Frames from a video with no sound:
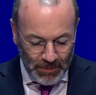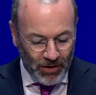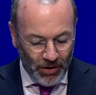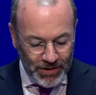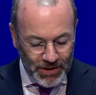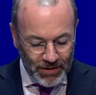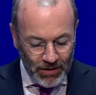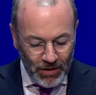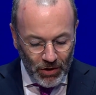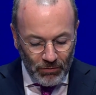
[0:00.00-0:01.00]
because
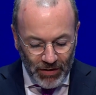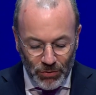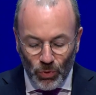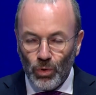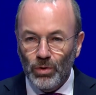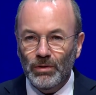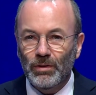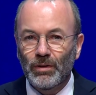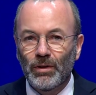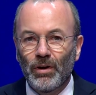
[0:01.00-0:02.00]
we do
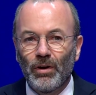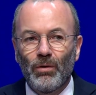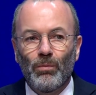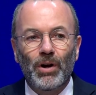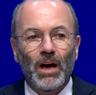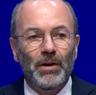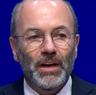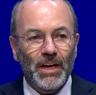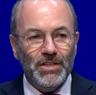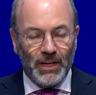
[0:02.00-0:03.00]
what our
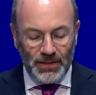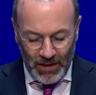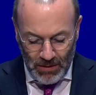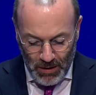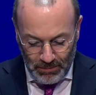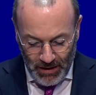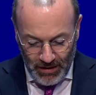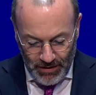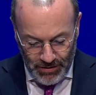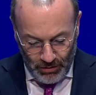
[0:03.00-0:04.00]
nature as
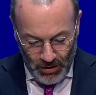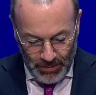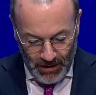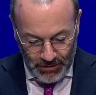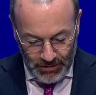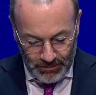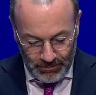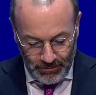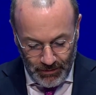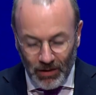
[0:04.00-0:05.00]
EPP is all about.
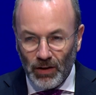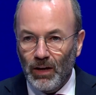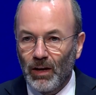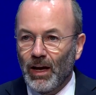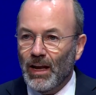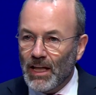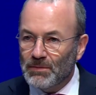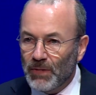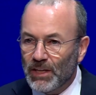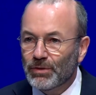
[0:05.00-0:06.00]
And
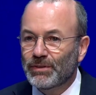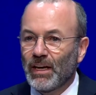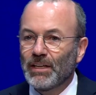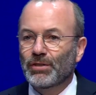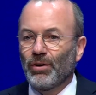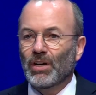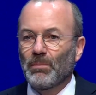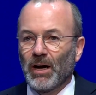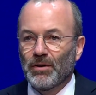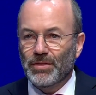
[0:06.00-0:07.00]
let me today talk
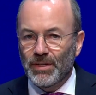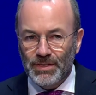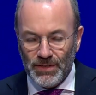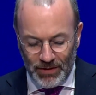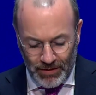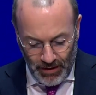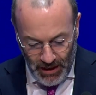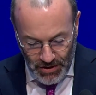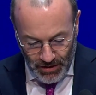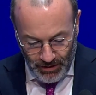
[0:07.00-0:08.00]
about this
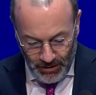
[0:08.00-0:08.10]
nature,